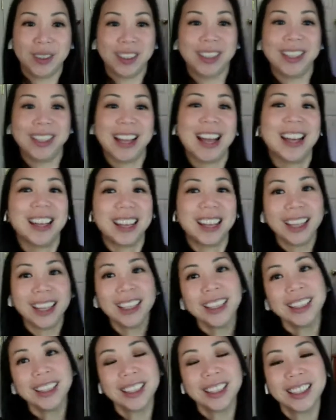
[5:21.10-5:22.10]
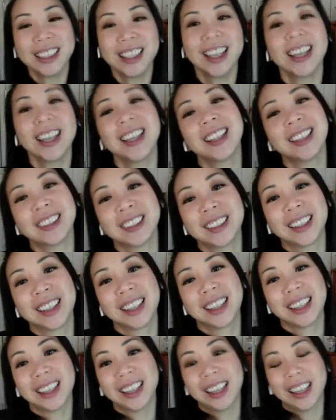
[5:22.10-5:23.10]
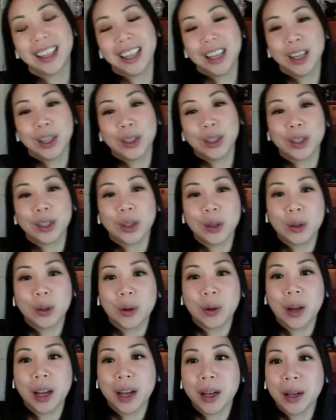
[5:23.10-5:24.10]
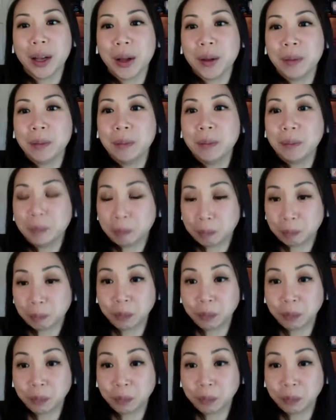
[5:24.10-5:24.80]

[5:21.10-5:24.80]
Was that nice? So, um,